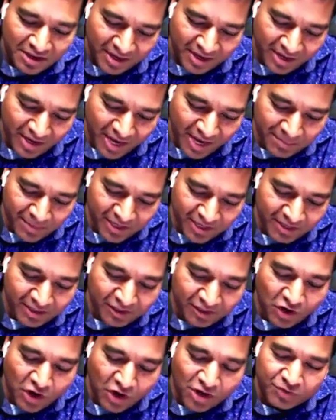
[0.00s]
And I'm getting a
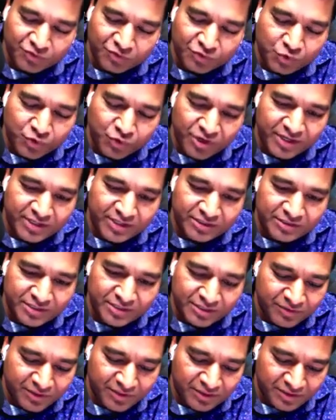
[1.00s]
lot of queries,
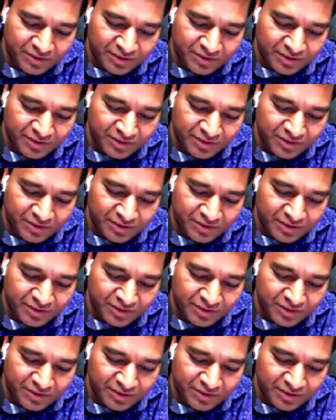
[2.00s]
even,